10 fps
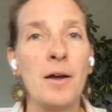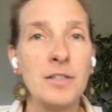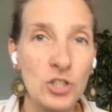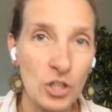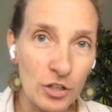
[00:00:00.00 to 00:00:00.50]

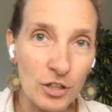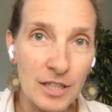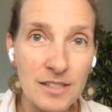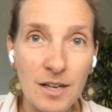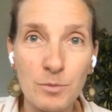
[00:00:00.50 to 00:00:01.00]
sugar
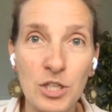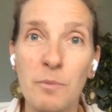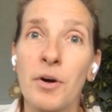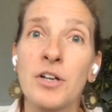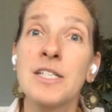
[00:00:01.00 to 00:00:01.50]
consumption
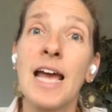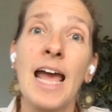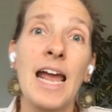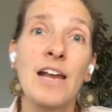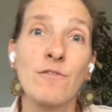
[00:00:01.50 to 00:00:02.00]
per
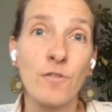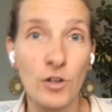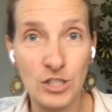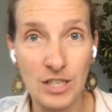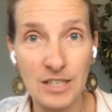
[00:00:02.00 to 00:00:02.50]
day
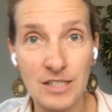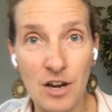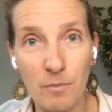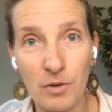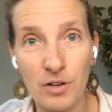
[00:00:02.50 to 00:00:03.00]
versus
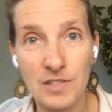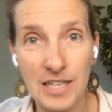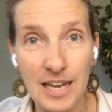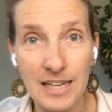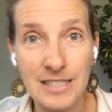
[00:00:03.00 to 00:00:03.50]
number of
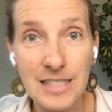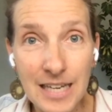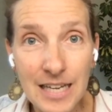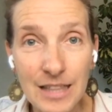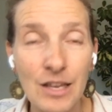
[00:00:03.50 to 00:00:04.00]
decayed
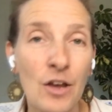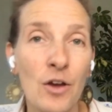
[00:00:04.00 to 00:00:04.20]
teeth,